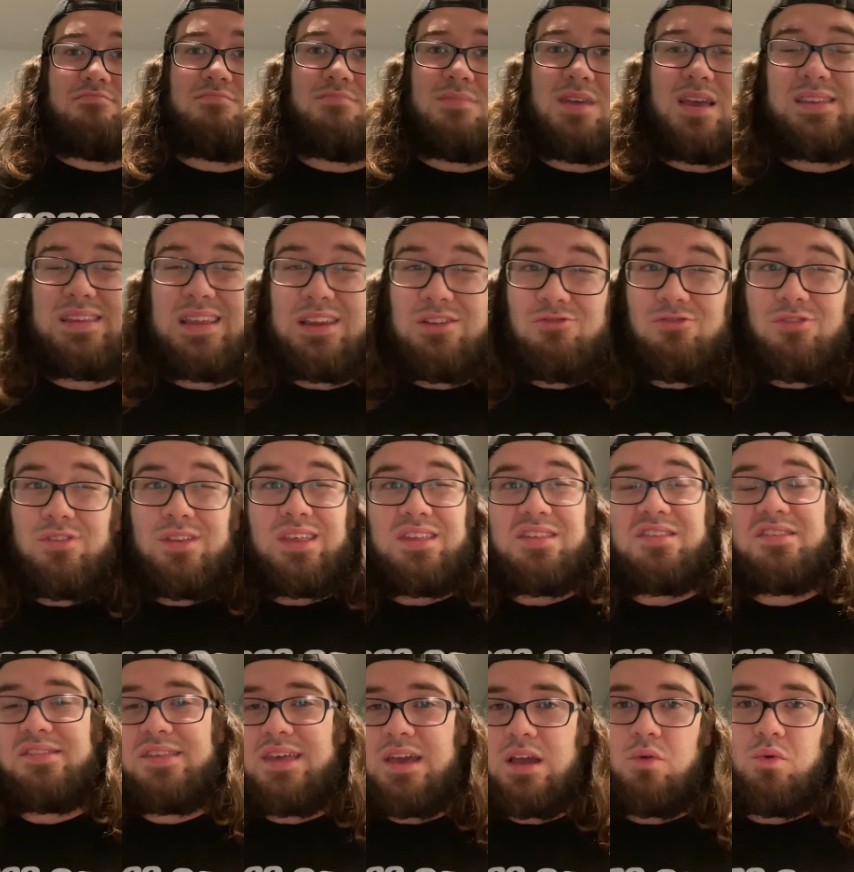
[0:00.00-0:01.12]
It didn't really
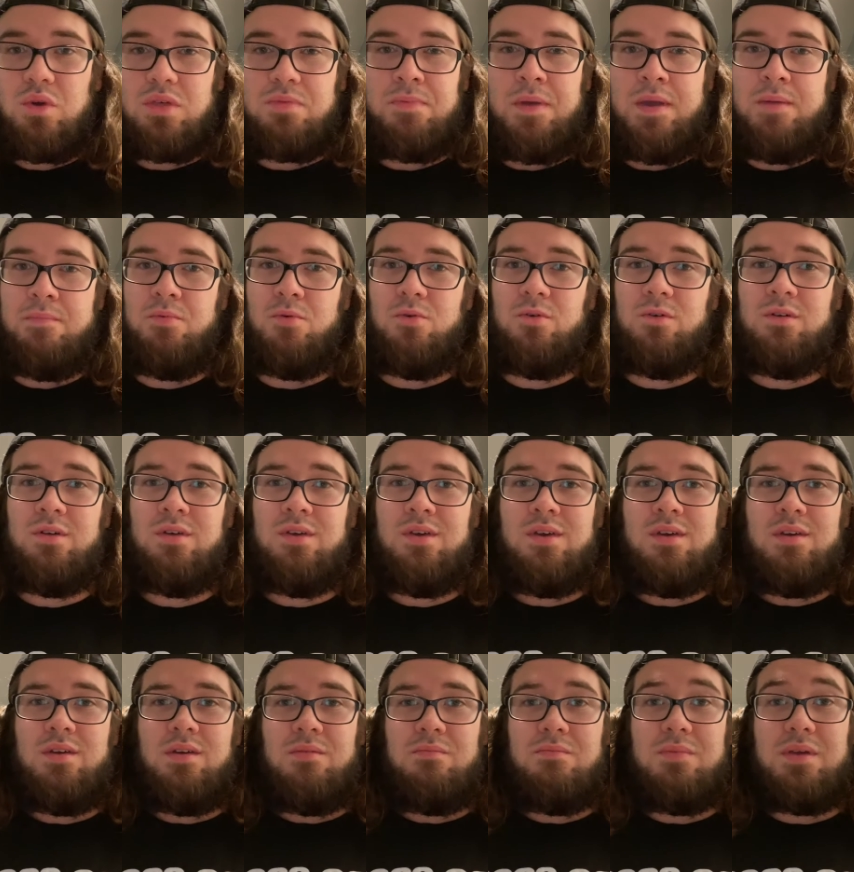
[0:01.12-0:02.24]
stick with people
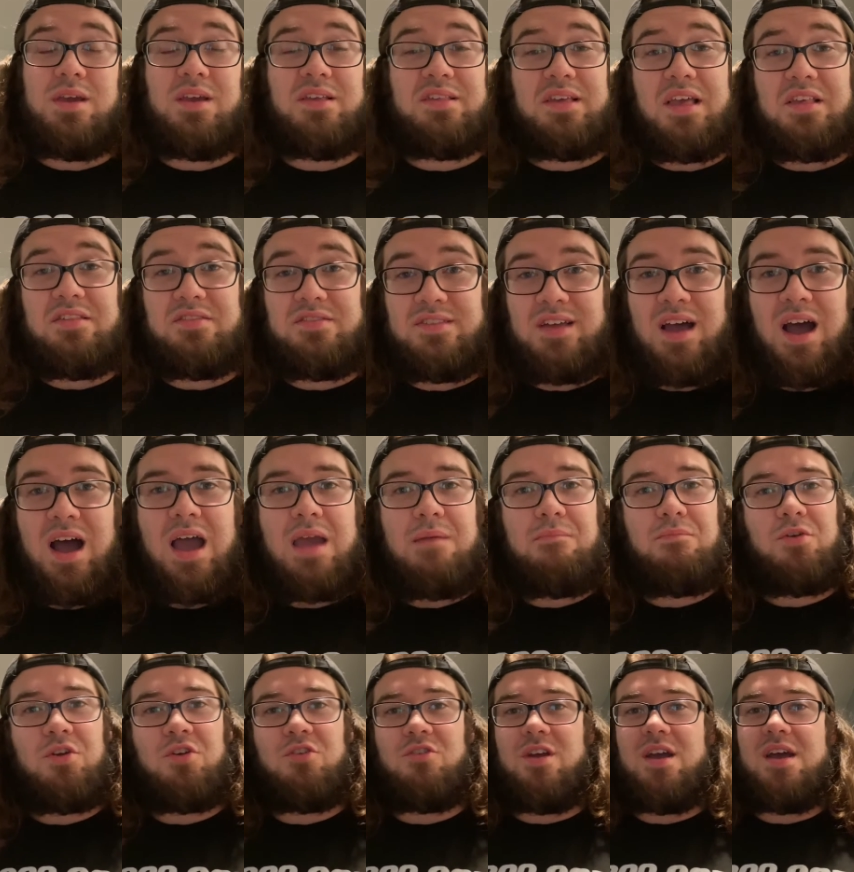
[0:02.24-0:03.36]
because as time
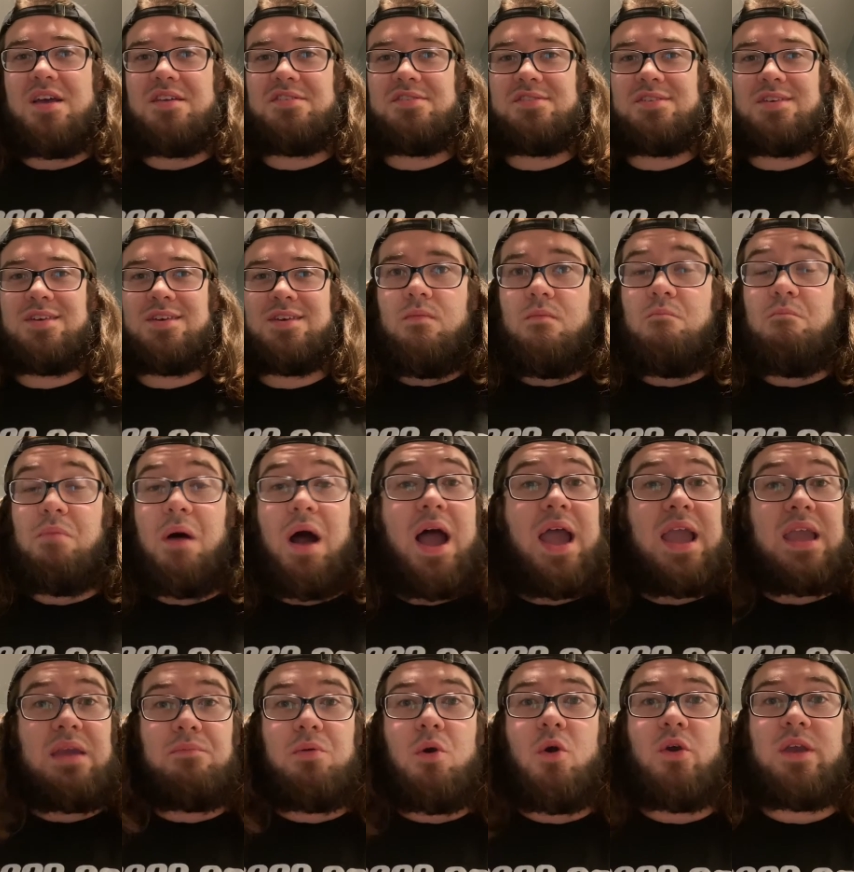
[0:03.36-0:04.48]
progressed,
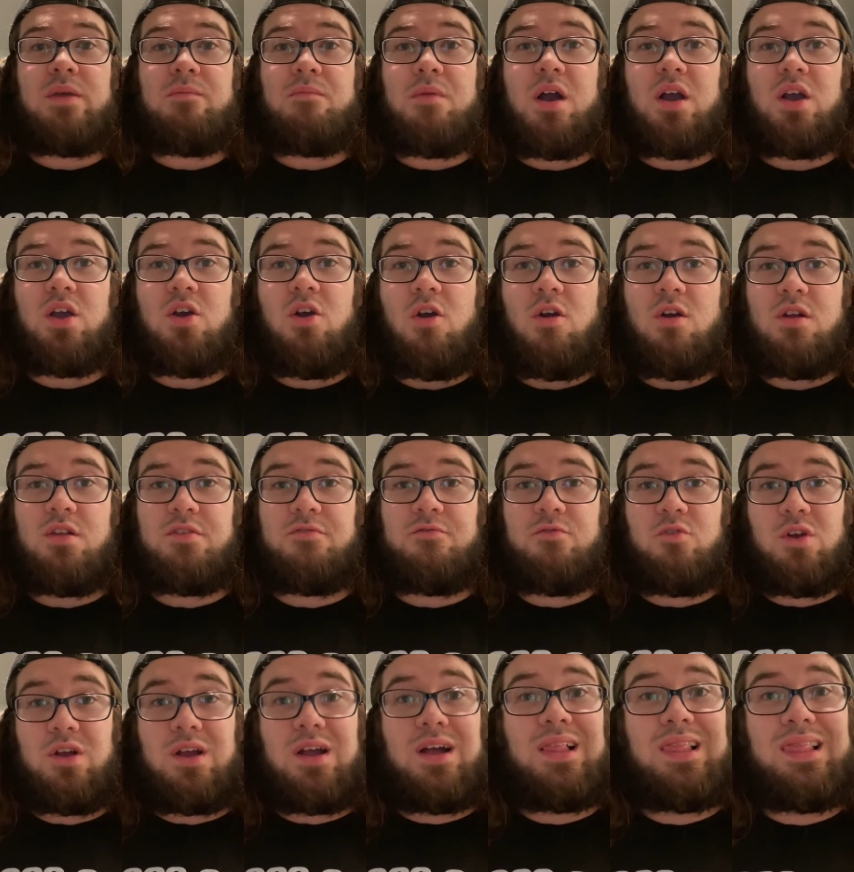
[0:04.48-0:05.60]
buying Pokemon cards for
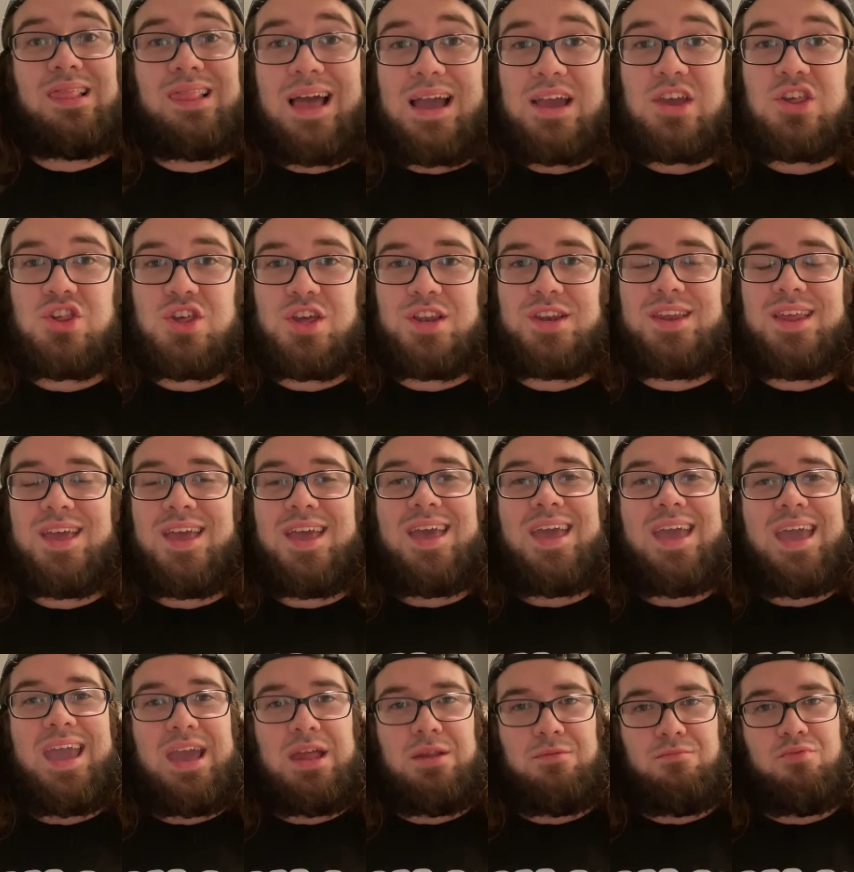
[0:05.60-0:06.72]
collection
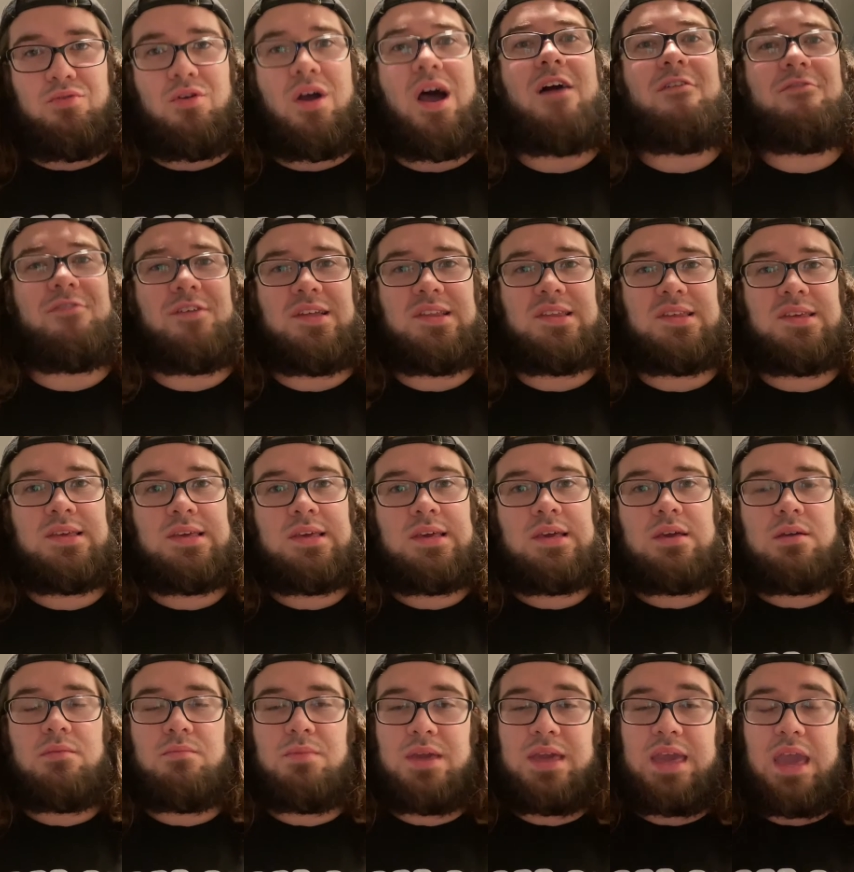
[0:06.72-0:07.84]
and profit
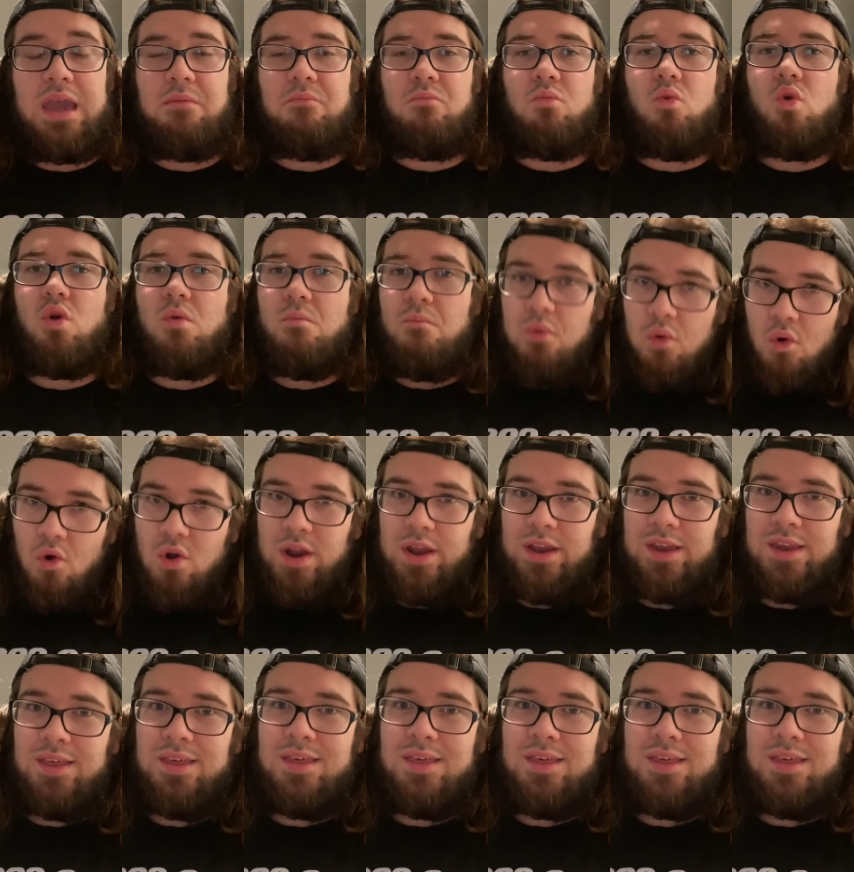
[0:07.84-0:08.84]
became more important